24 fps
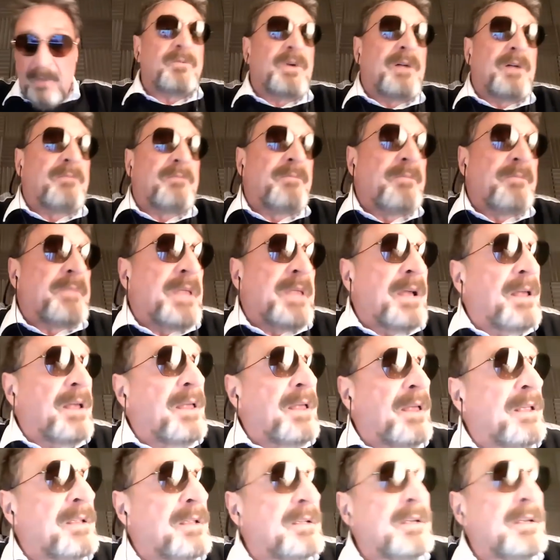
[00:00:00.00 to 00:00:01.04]
well,
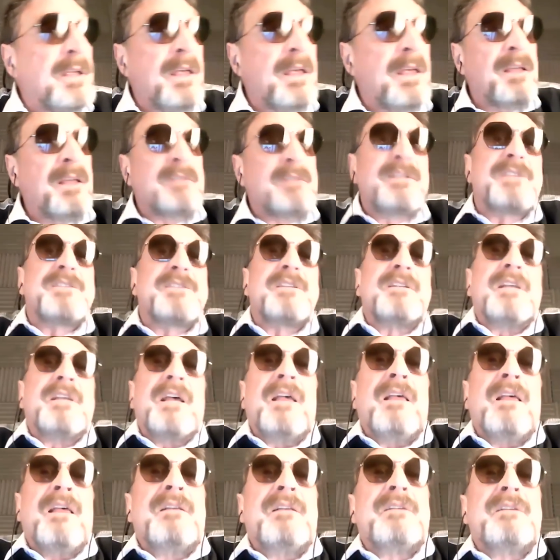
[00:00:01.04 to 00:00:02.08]
listen,
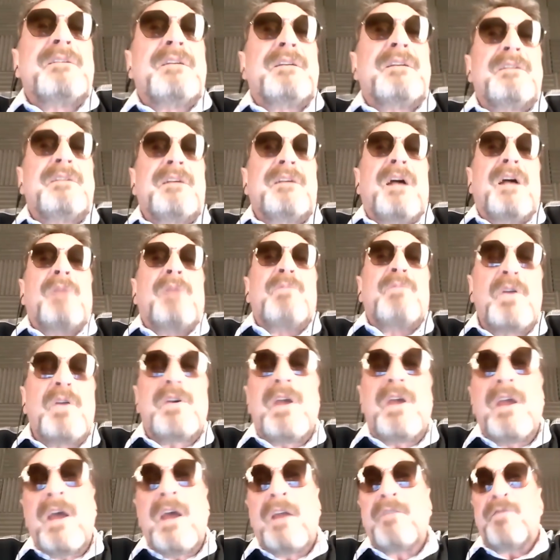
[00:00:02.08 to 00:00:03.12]
I'm
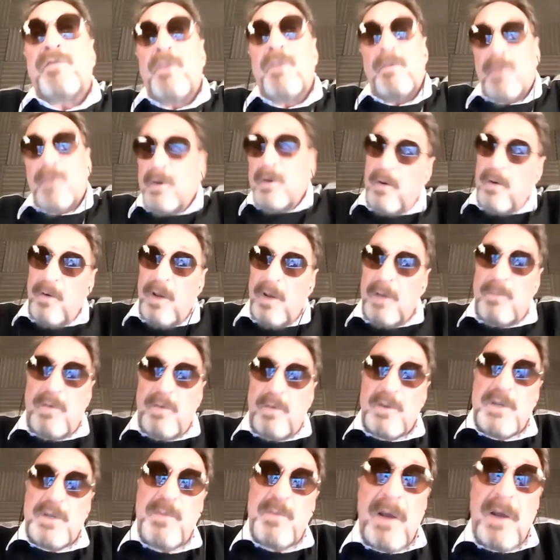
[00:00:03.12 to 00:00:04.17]
looking at it from a unique
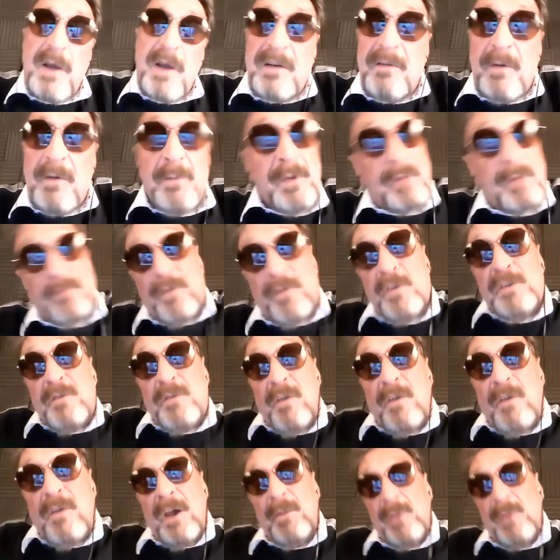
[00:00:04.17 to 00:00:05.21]
perspective. I mean, first of
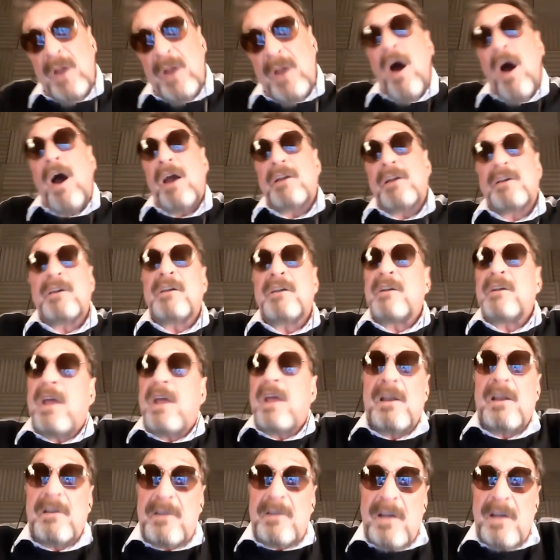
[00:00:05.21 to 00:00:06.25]
all, I'm in hiding and
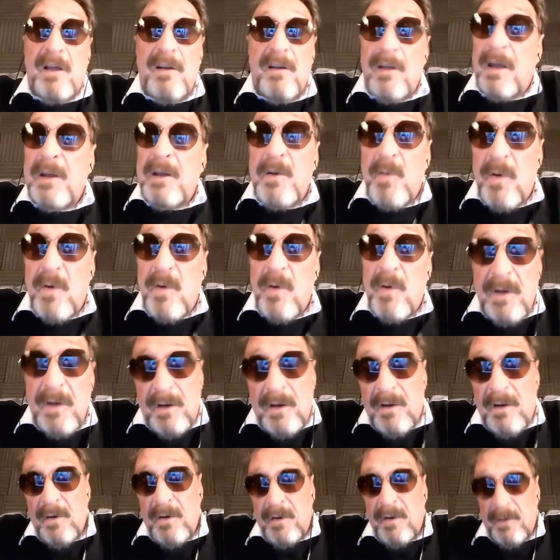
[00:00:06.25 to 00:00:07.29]
can't tell anyone,
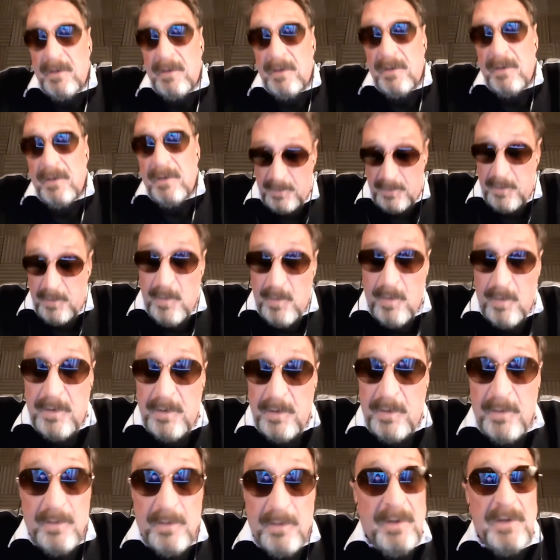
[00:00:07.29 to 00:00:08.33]
including you or
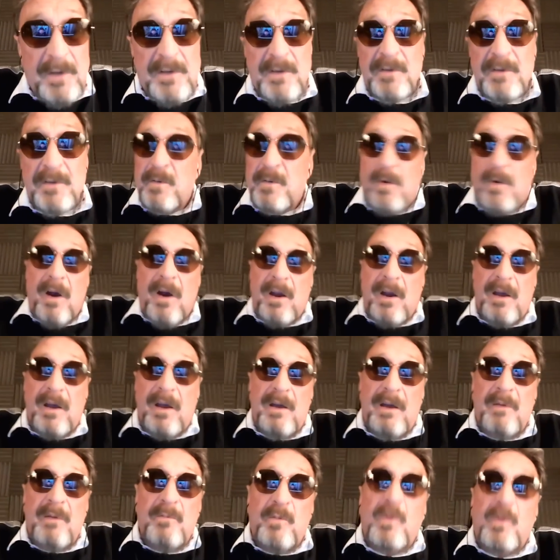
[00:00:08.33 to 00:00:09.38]
your listeners, where I
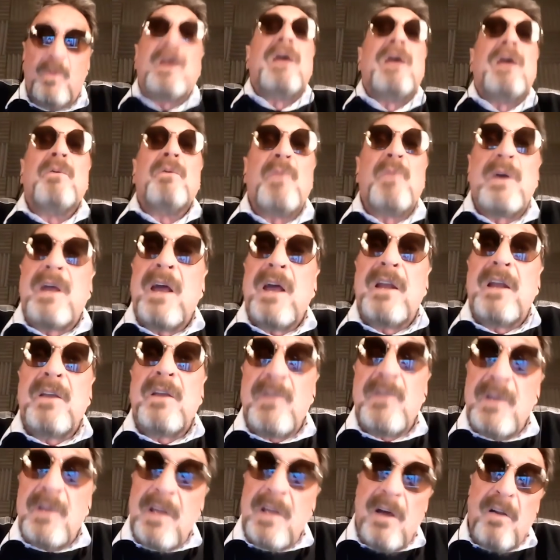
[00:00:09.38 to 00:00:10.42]
am. We can't
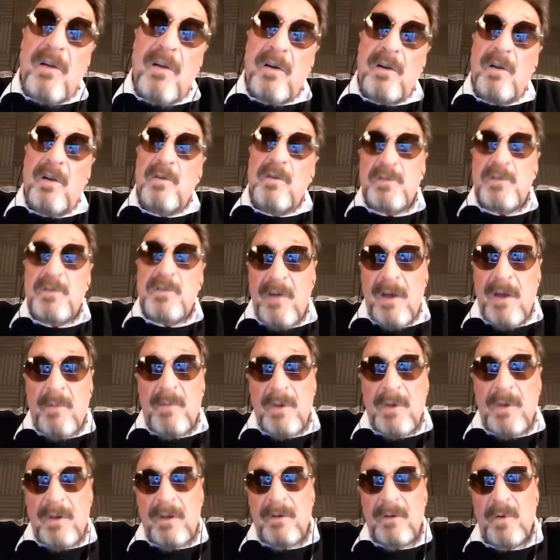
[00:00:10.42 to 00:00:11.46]
even tell our close
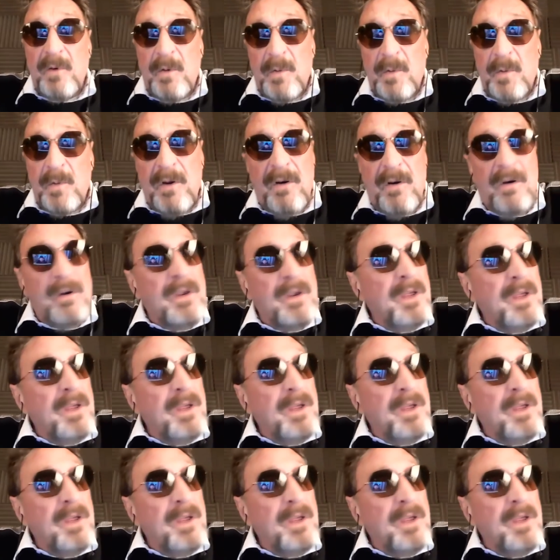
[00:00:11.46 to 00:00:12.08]
family where we are.